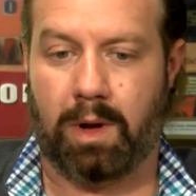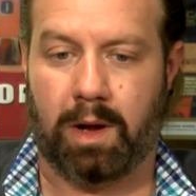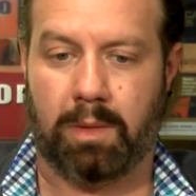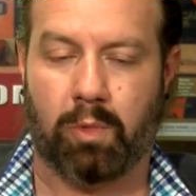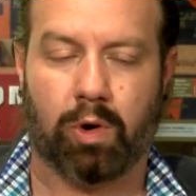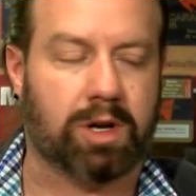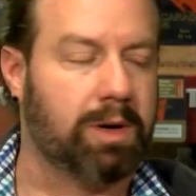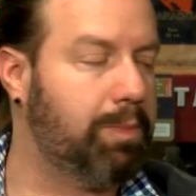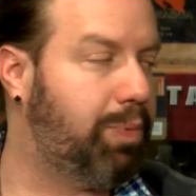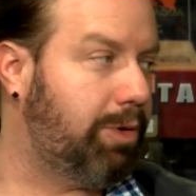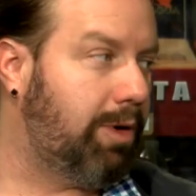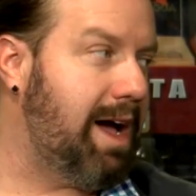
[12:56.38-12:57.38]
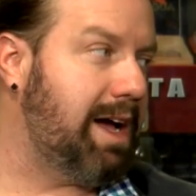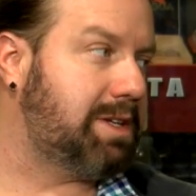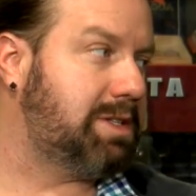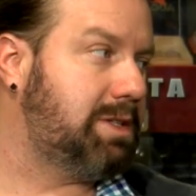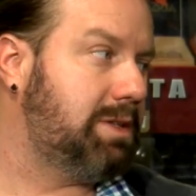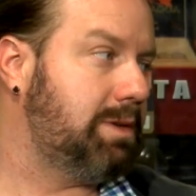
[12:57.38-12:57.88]
a, more
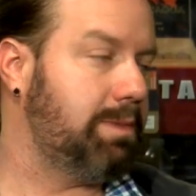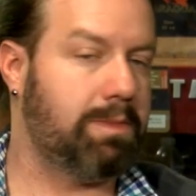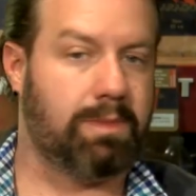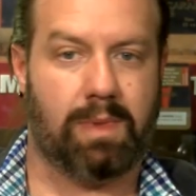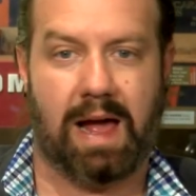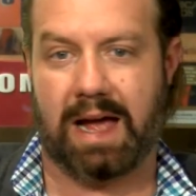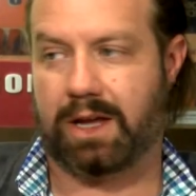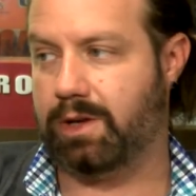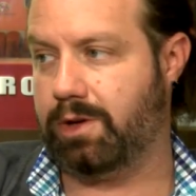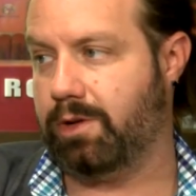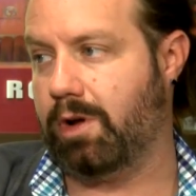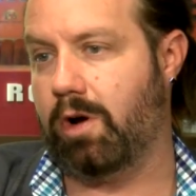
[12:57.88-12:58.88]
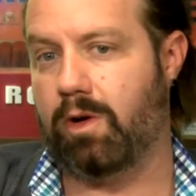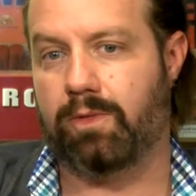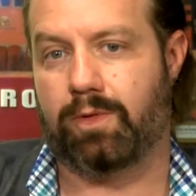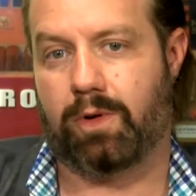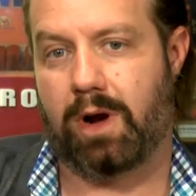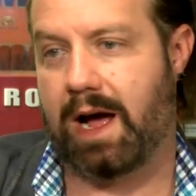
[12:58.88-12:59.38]
complex yes. Macanudo
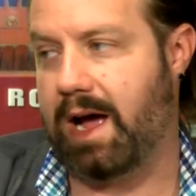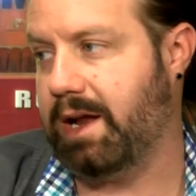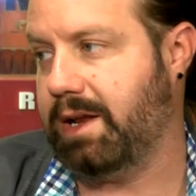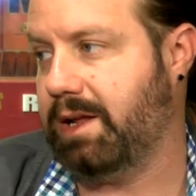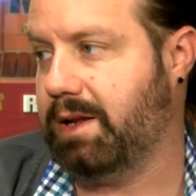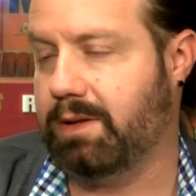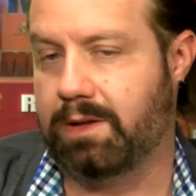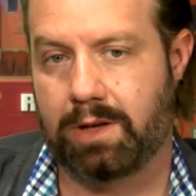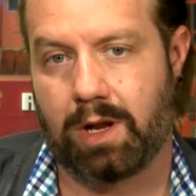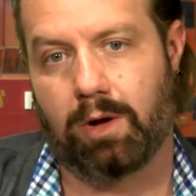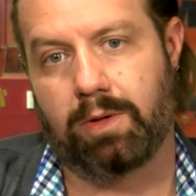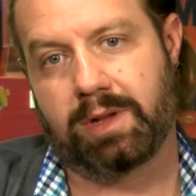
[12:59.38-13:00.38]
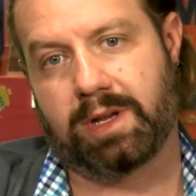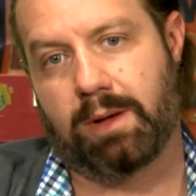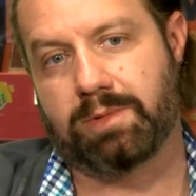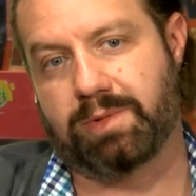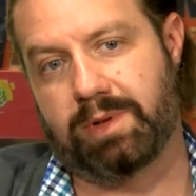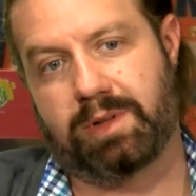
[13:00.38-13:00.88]
variety. You know, that
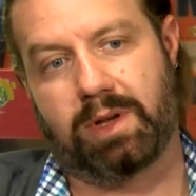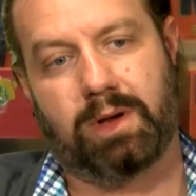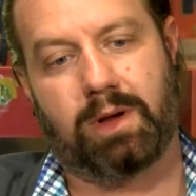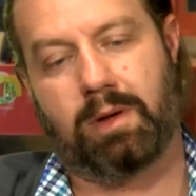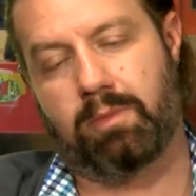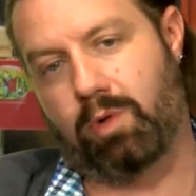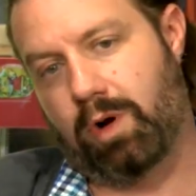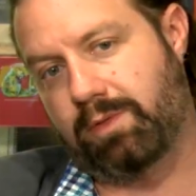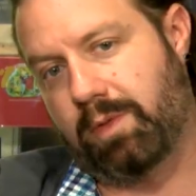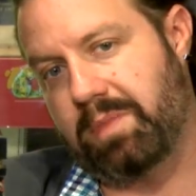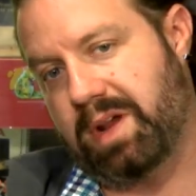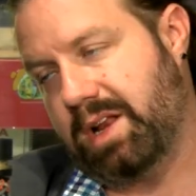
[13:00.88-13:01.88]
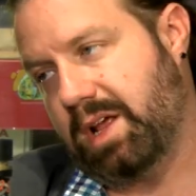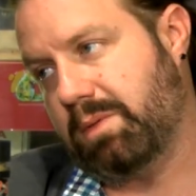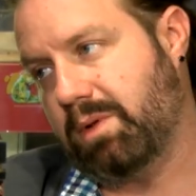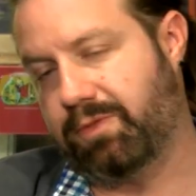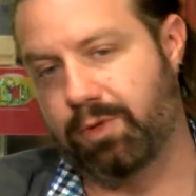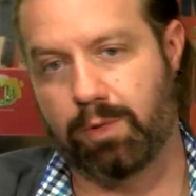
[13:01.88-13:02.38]
comes with a, a more of a medium,
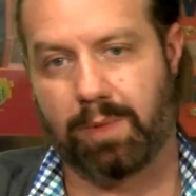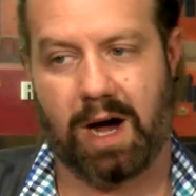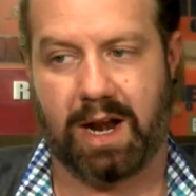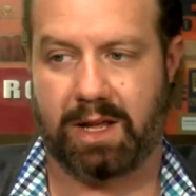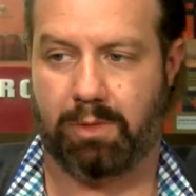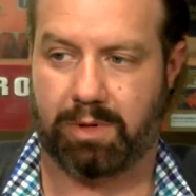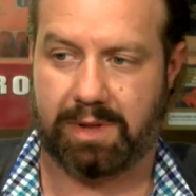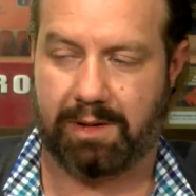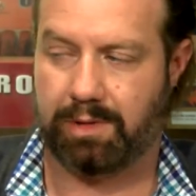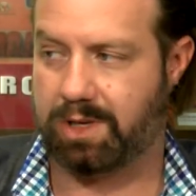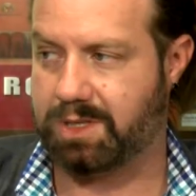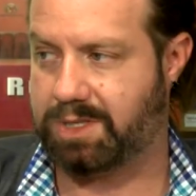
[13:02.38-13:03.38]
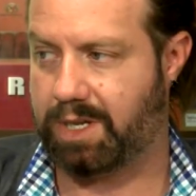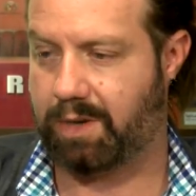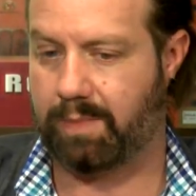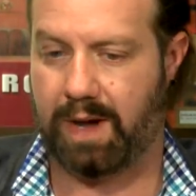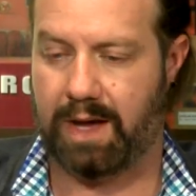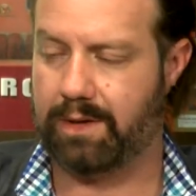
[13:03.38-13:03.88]
a full body. right, it's still not going to